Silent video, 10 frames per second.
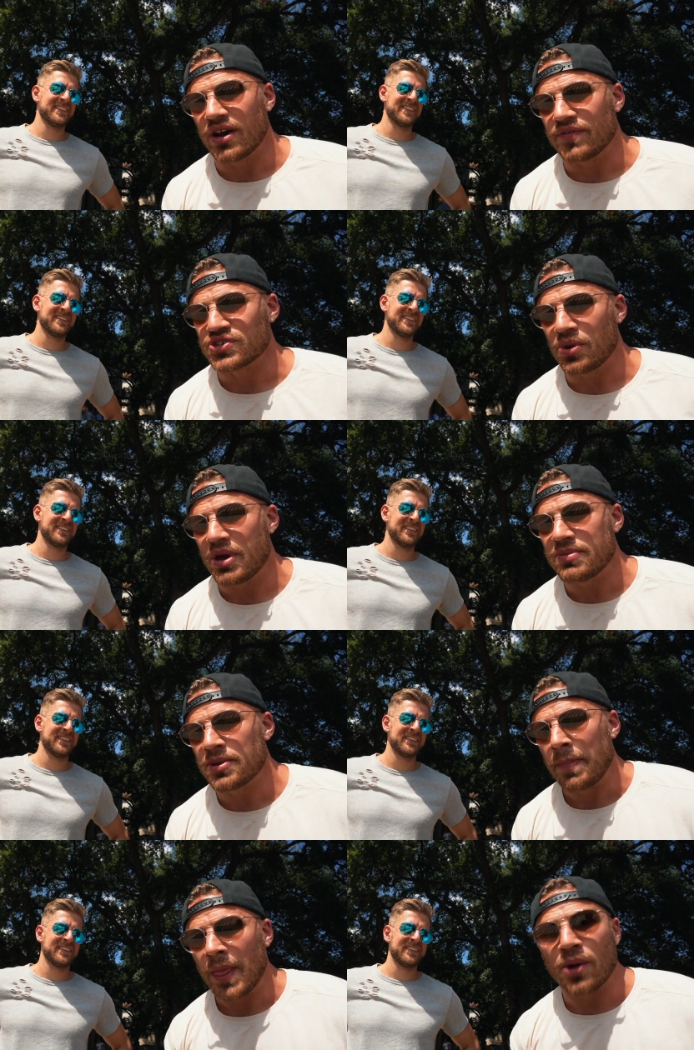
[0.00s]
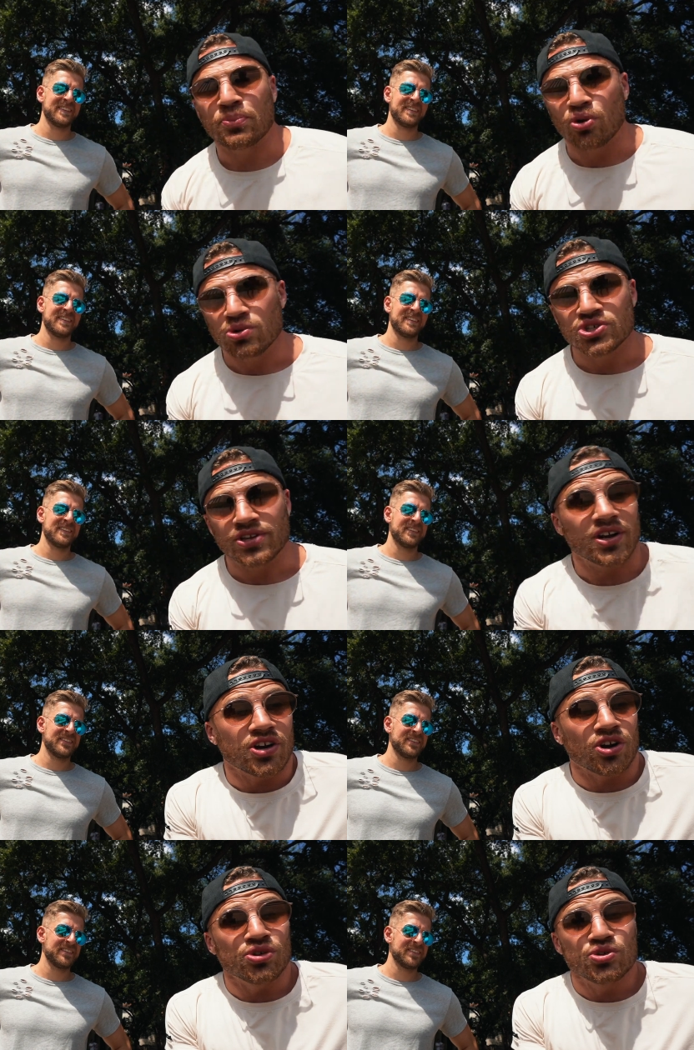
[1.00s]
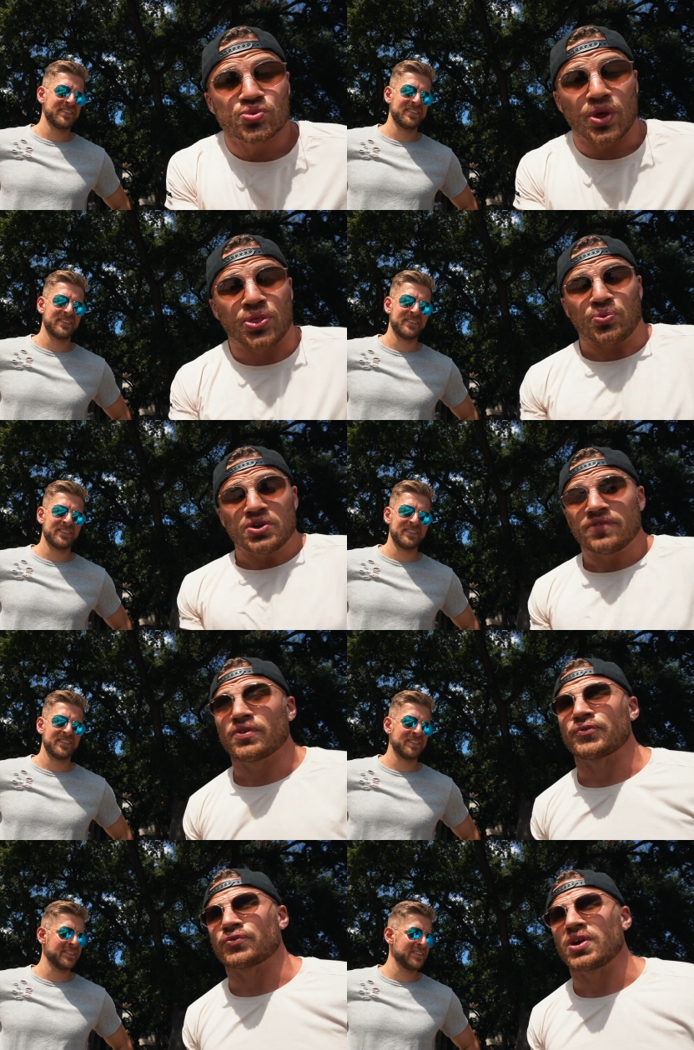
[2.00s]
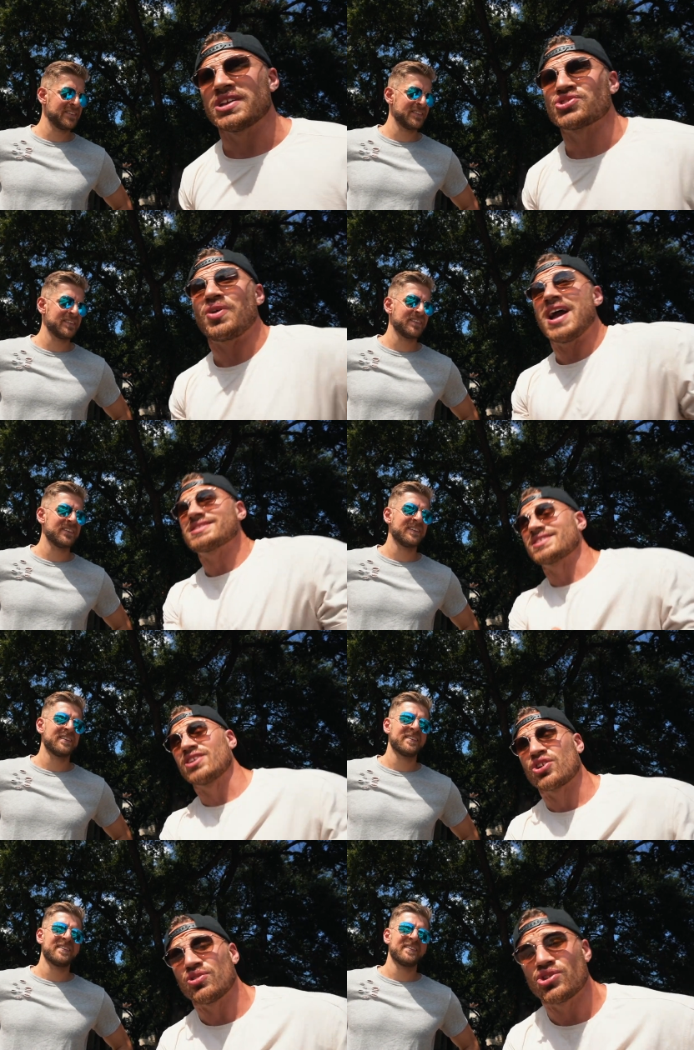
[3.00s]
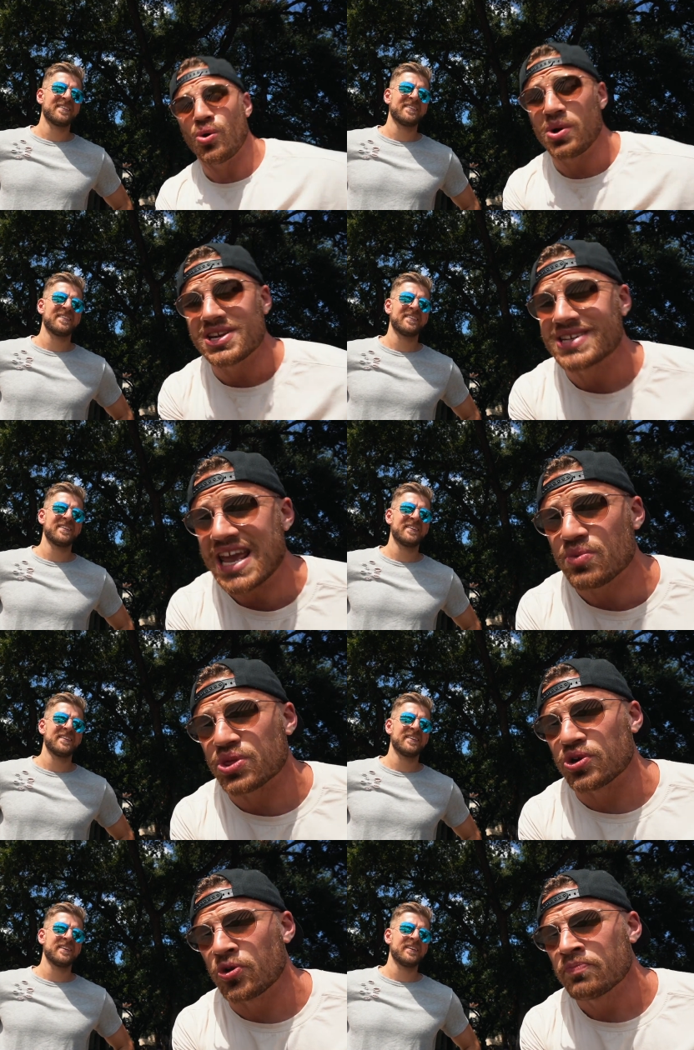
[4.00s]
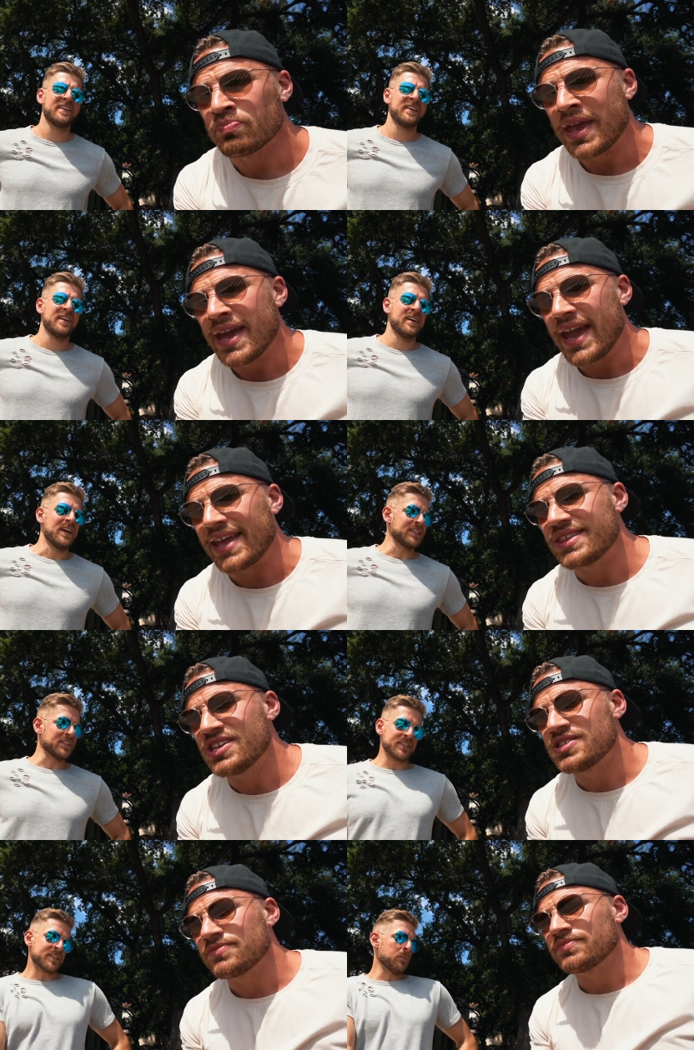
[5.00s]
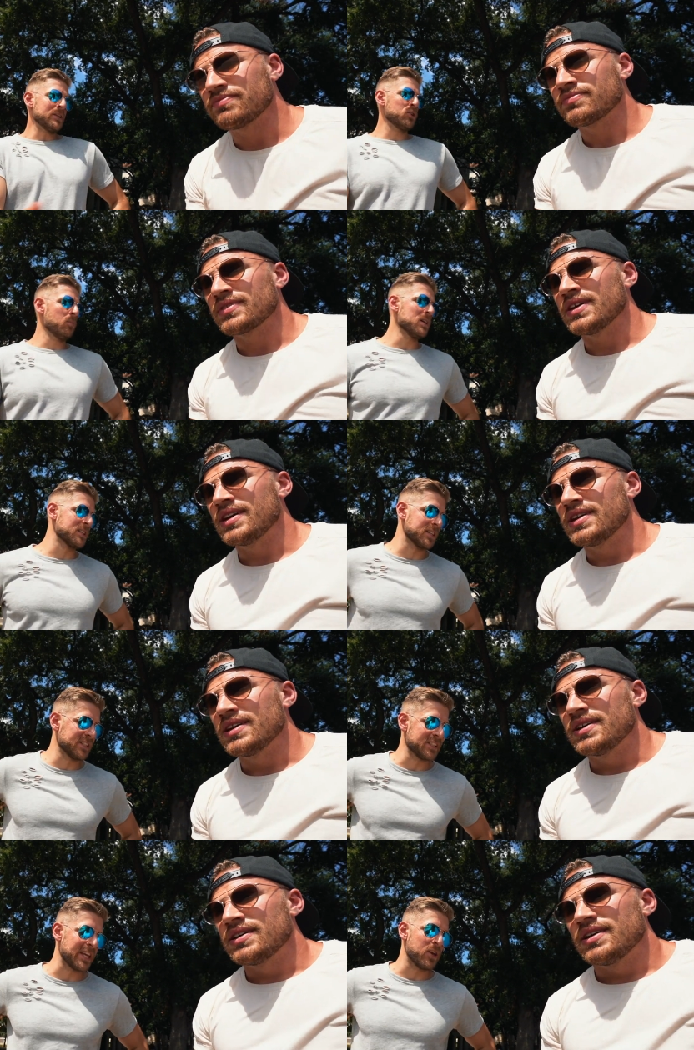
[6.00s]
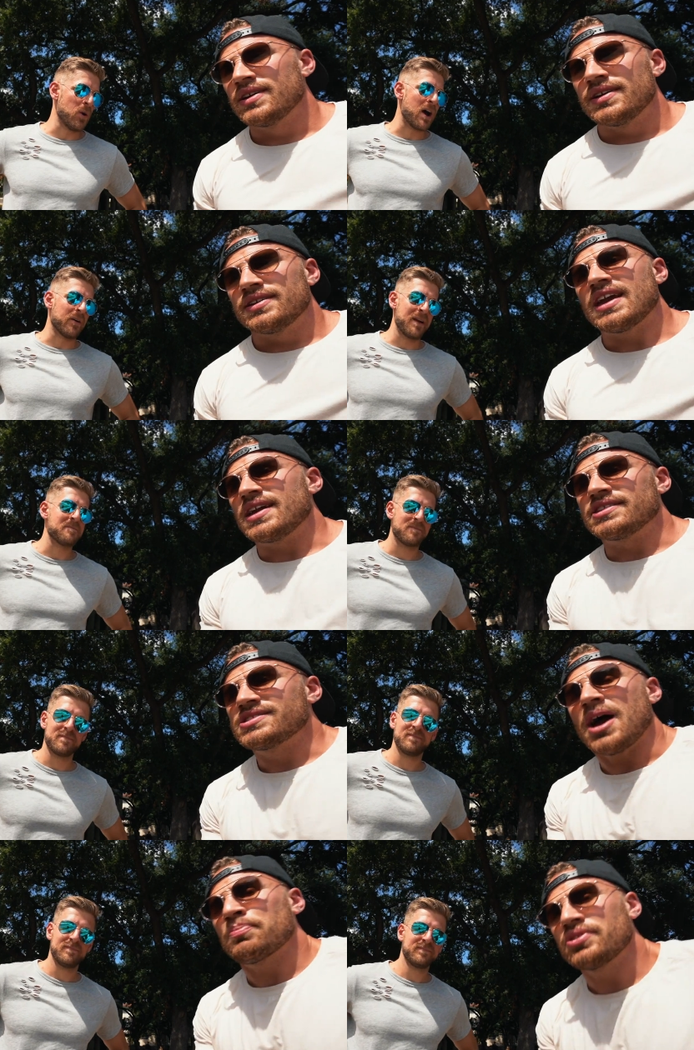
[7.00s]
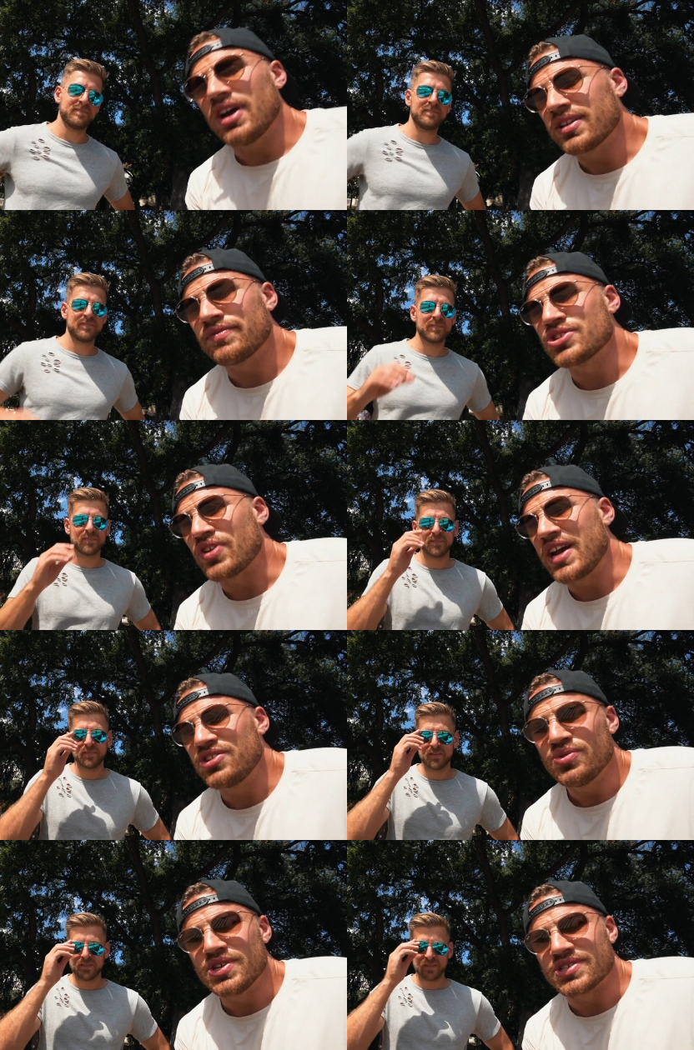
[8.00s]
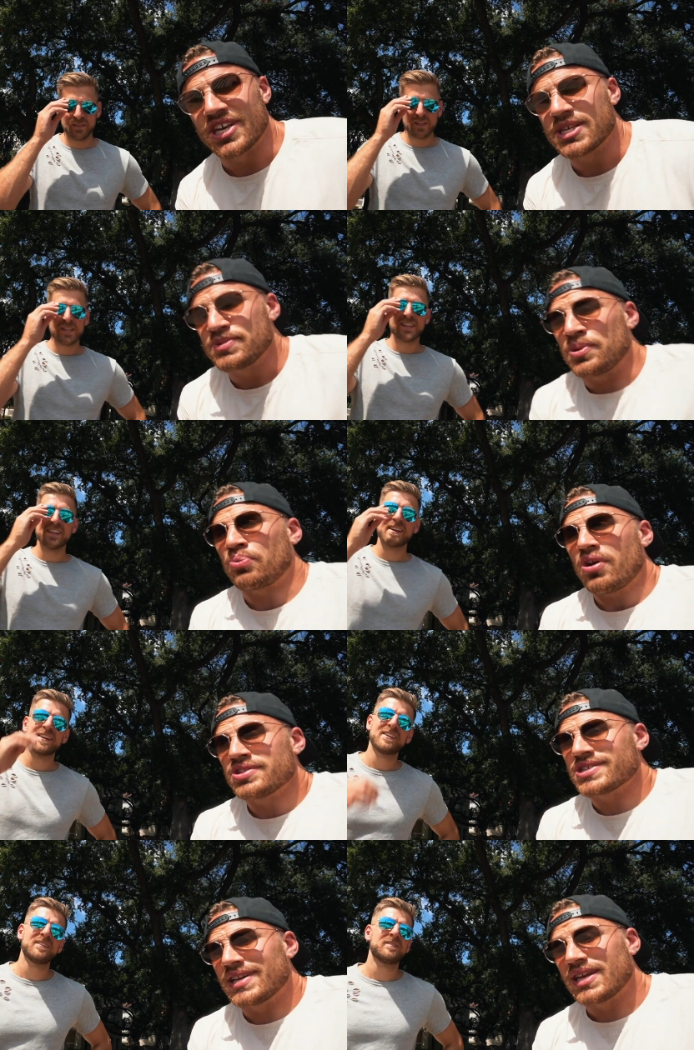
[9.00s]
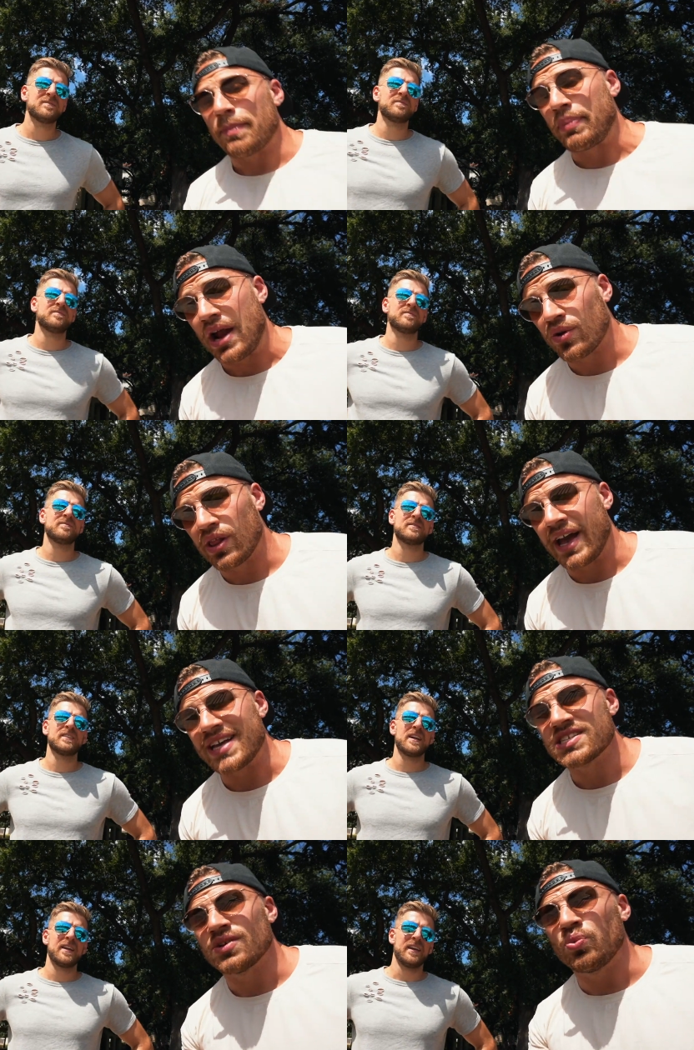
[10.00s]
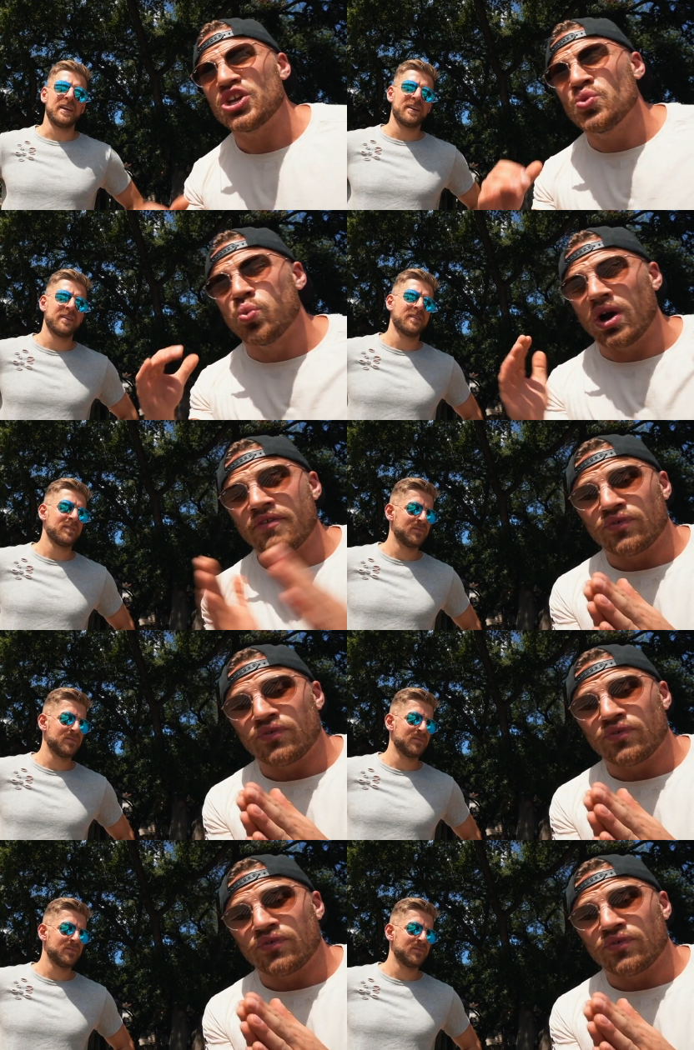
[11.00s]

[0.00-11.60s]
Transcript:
Speaker 1: of. So maybe approaching a girl who's with three of her friends or asking a girl to go on a date with you and it's, these it's
Speaker 2: going to be too much. It's going to psych you out, right? Yeah, it's
Speaker 1: not productive to try and do these things because you're probably just going to get paralyzed. What you want to